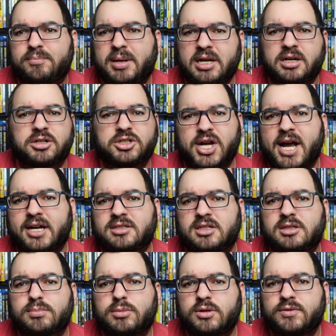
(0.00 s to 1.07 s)
Peter
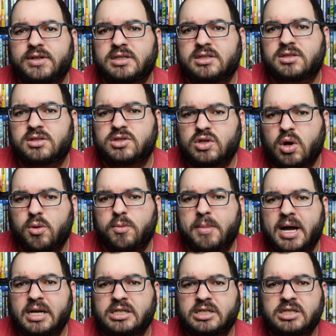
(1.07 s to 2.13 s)
Jackson's movies so
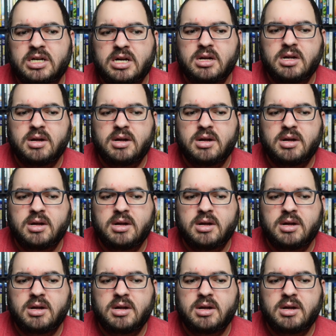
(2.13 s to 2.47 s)
much.